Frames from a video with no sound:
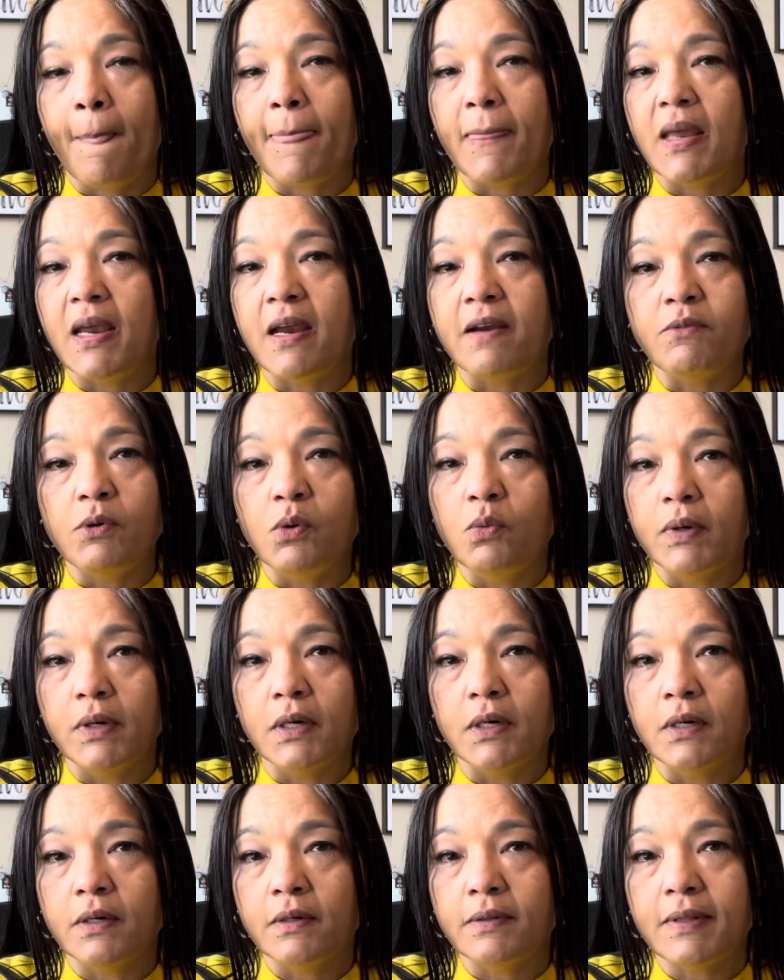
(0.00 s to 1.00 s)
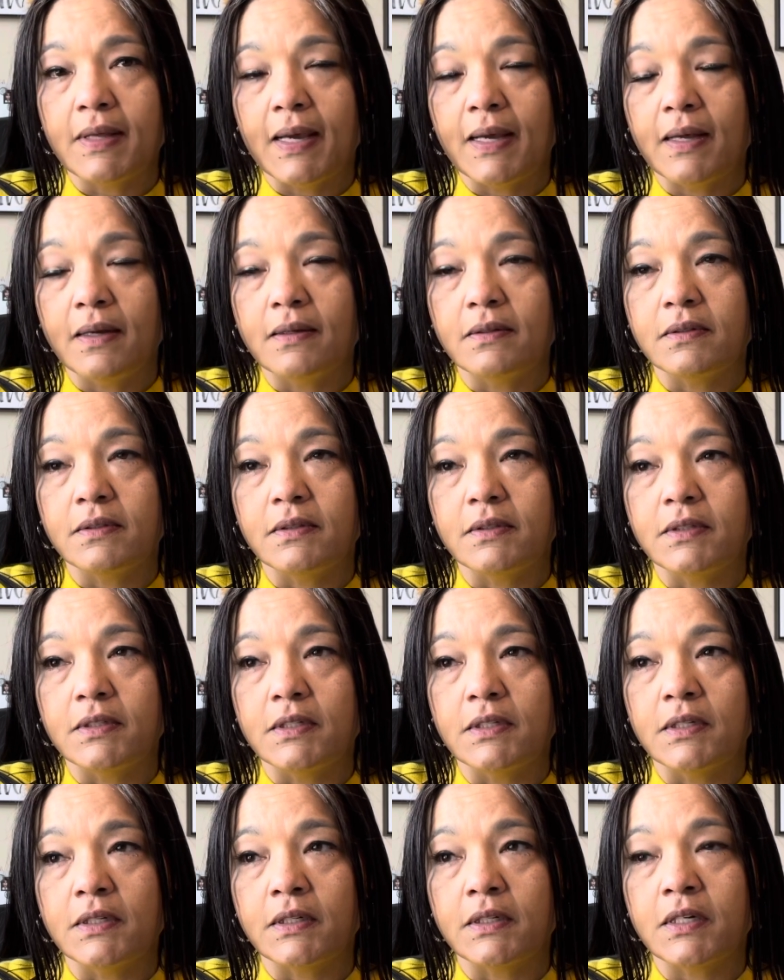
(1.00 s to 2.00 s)
everywhere that
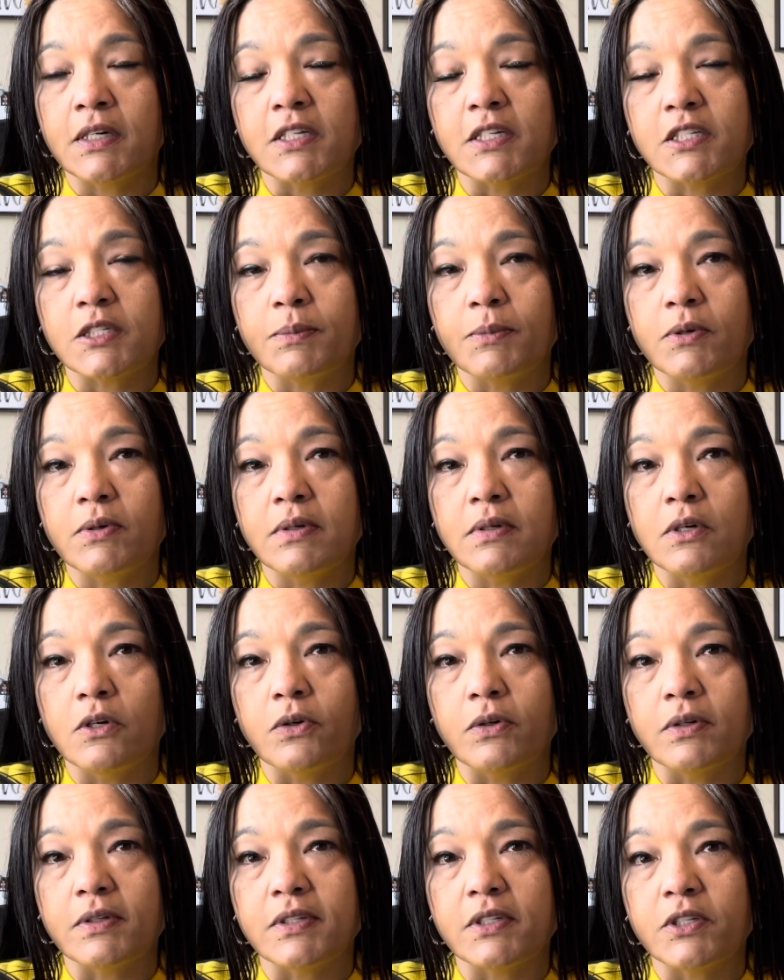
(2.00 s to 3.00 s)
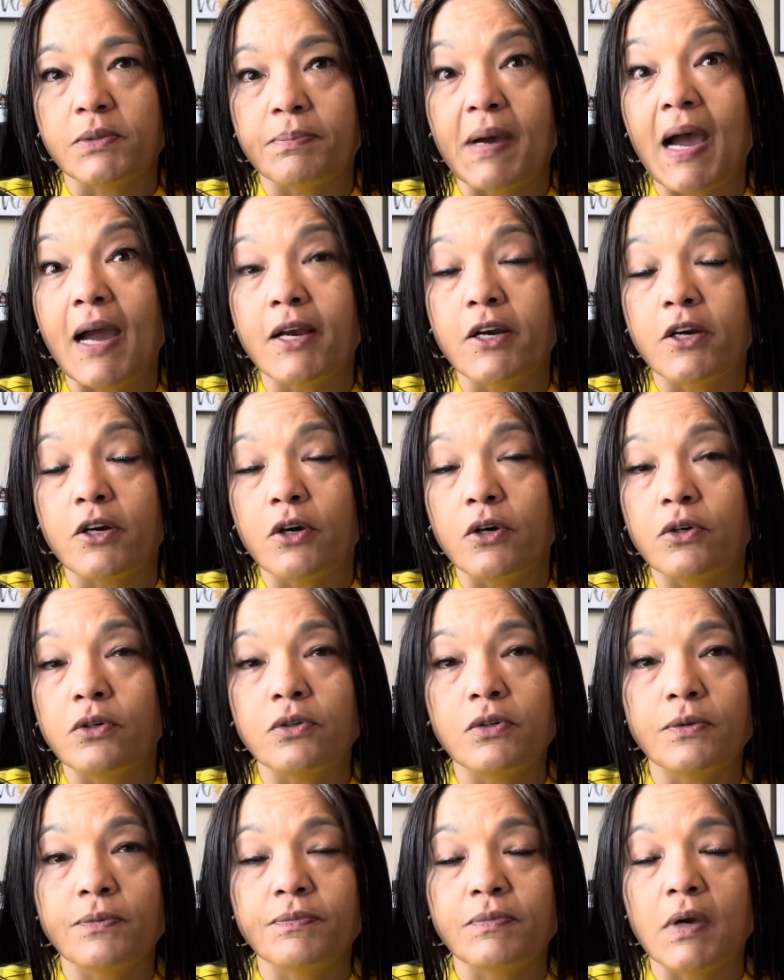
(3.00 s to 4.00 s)
the customer or the
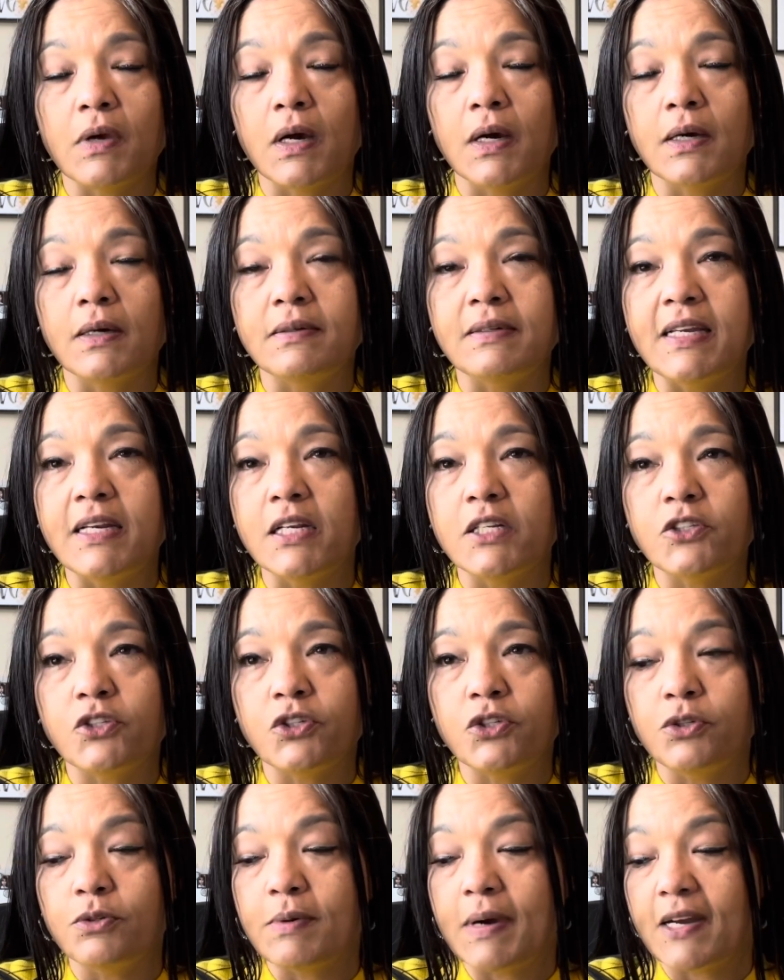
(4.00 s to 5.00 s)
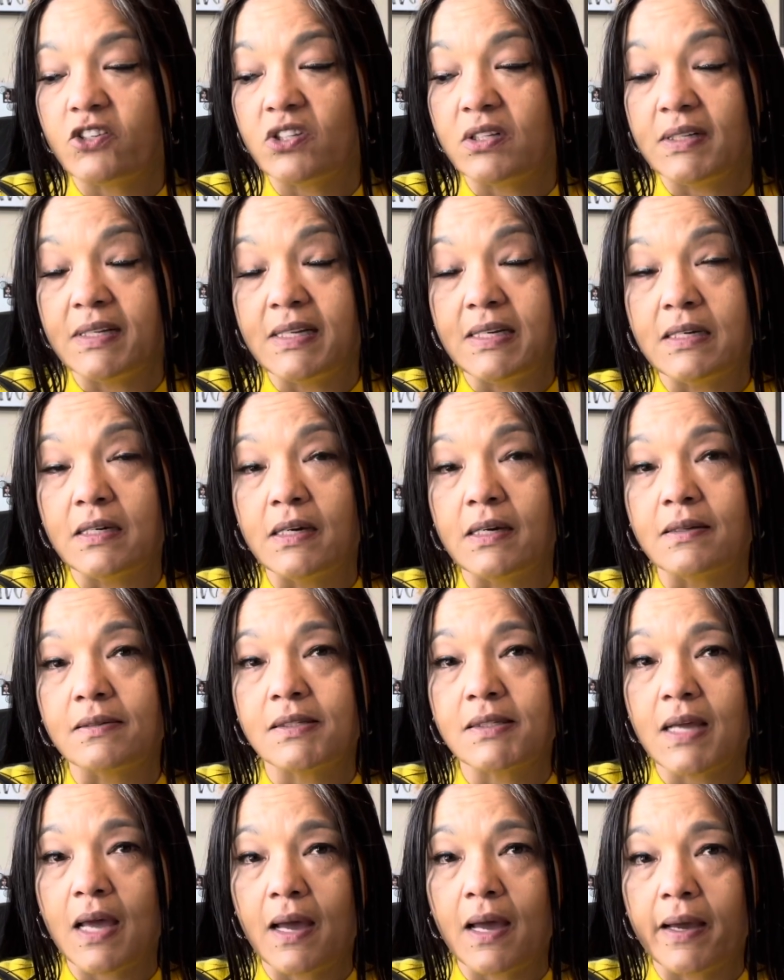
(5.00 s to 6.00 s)
buyer needed to actually
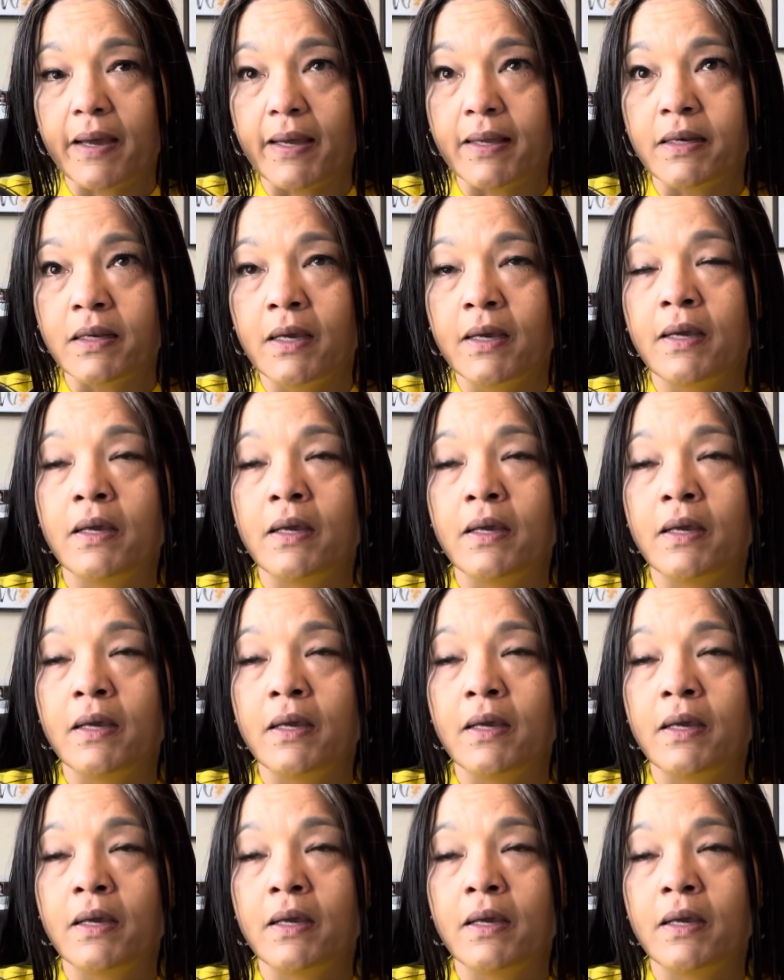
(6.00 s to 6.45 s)
sign.